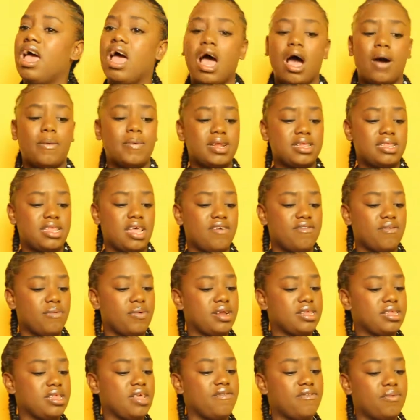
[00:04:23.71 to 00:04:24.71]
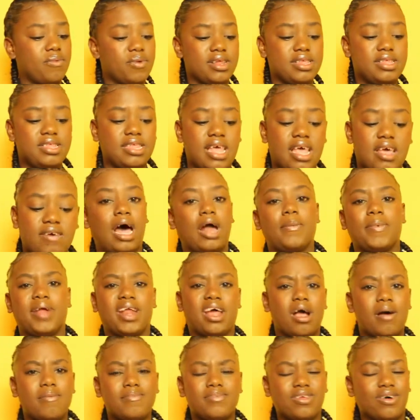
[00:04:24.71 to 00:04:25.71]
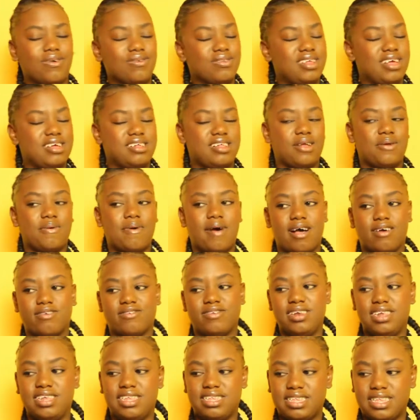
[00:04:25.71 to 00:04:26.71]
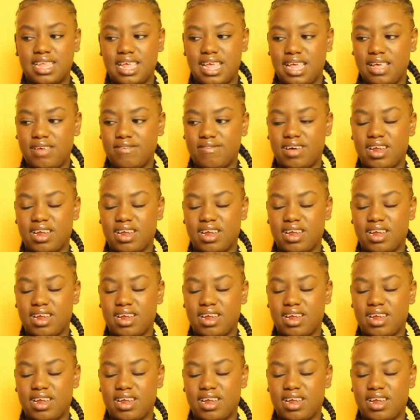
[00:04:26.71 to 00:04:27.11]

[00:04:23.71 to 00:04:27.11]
I want to save. And when it comes down to it, I don't actually save.